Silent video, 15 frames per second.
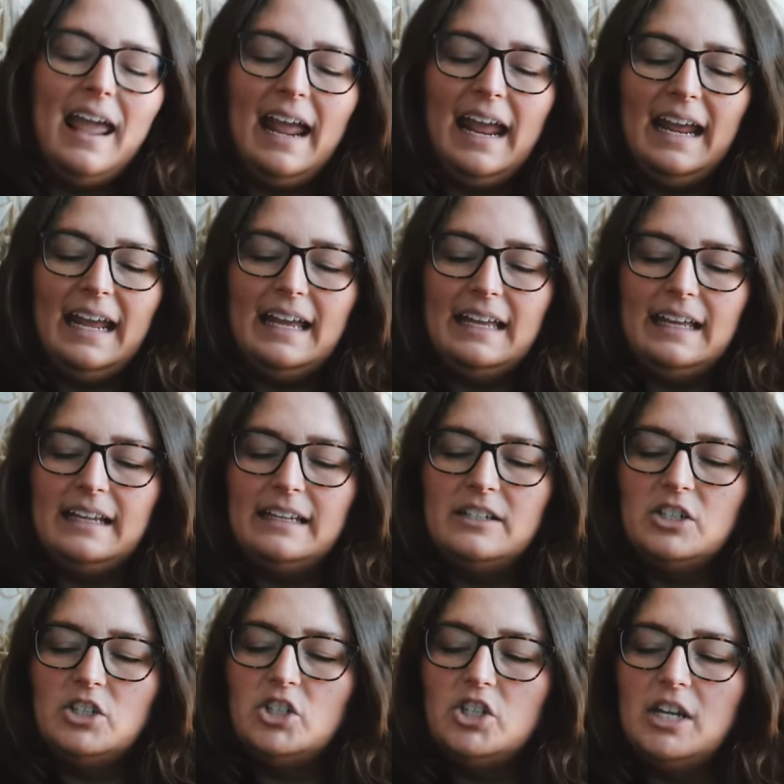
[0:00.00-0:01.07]
and
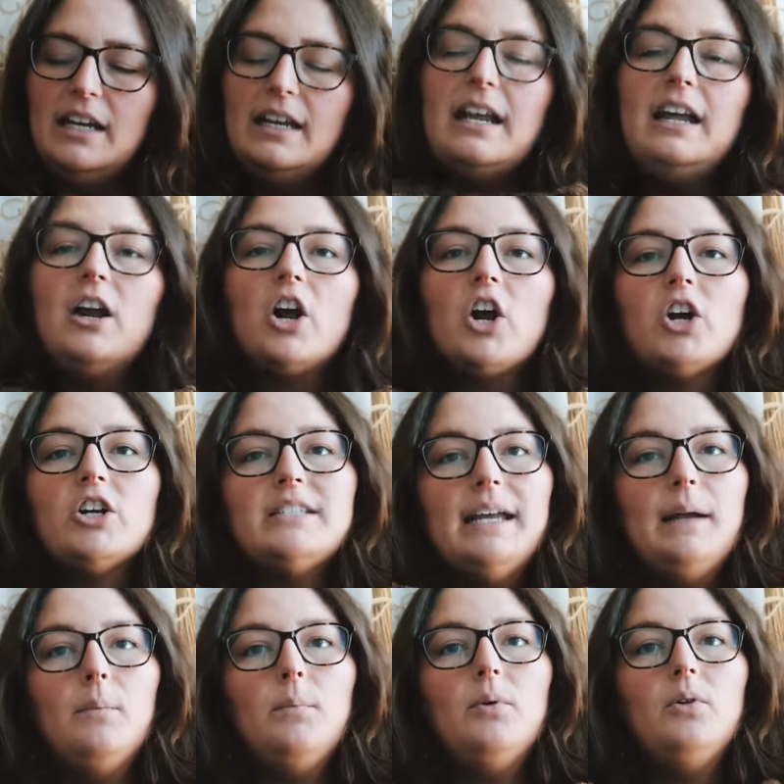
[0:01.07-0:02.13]
she knit her
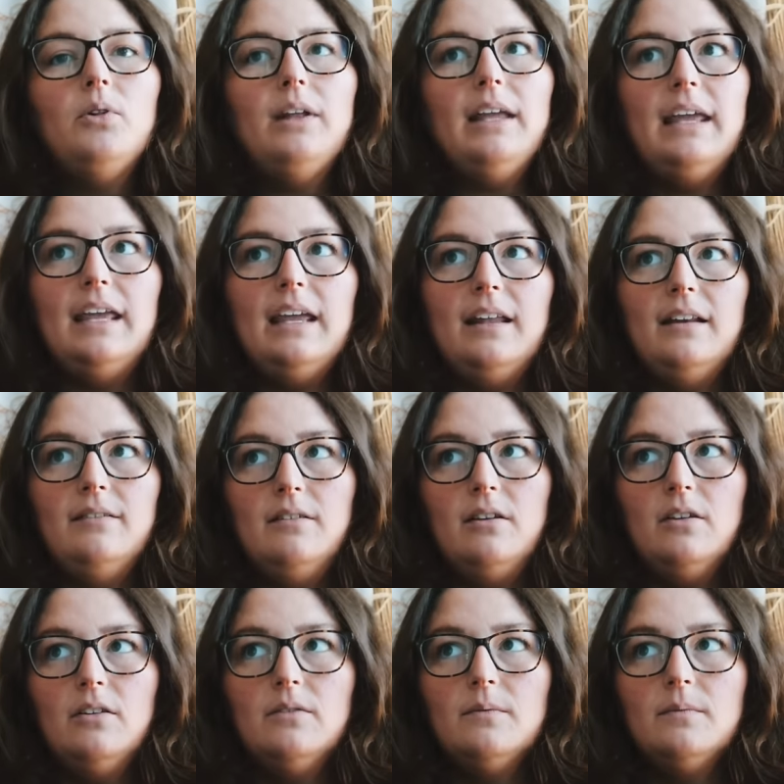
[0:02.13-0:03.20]
sample
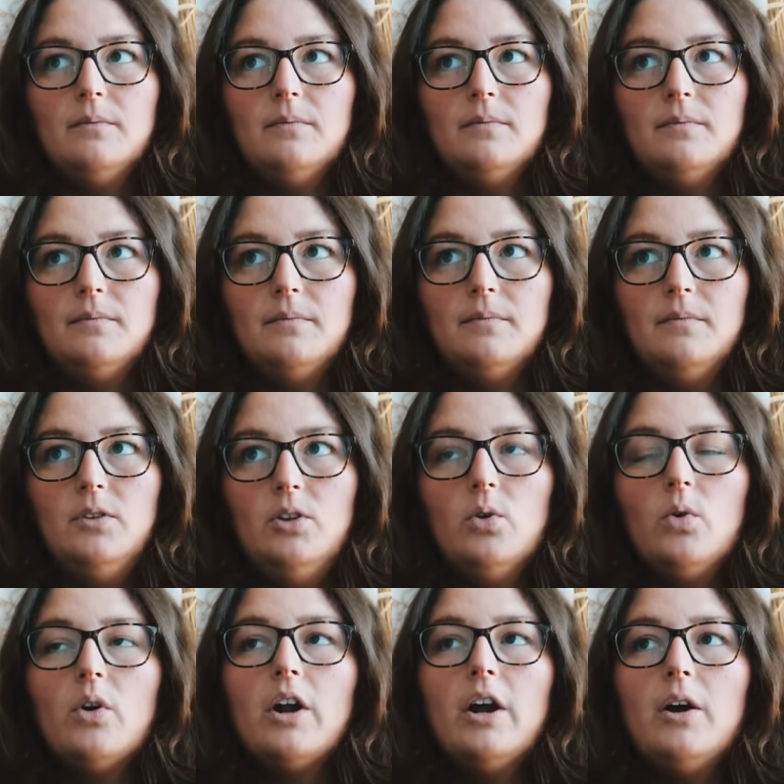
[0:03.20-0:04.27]
in
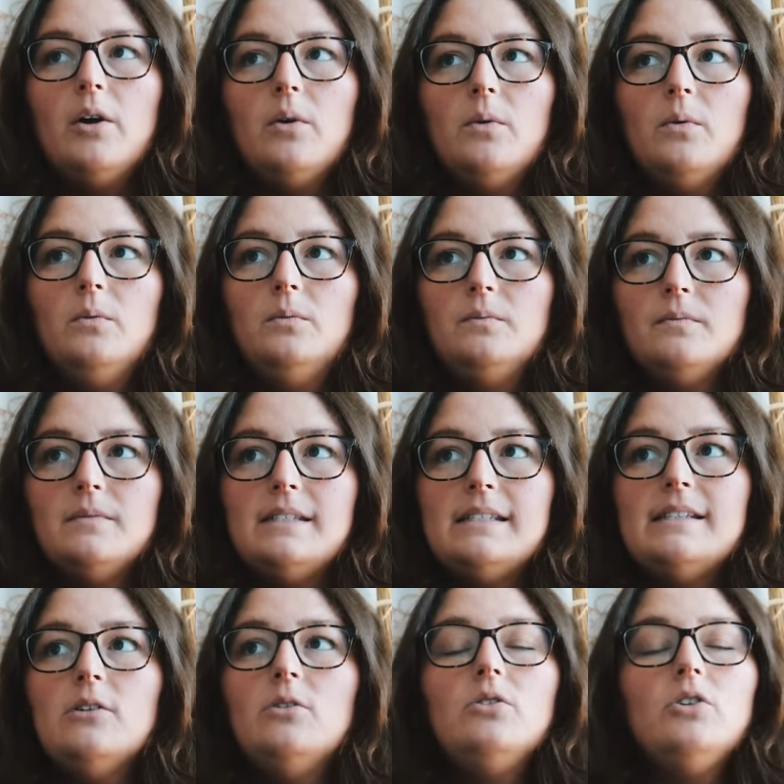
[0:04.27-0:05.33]
Noro
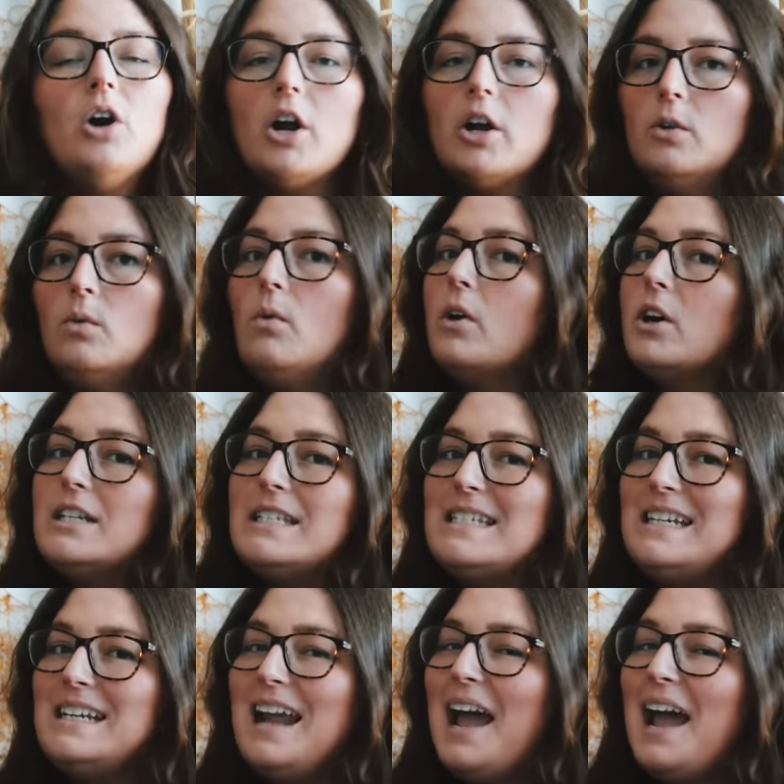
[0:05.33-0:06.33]
Silk Garden worsted,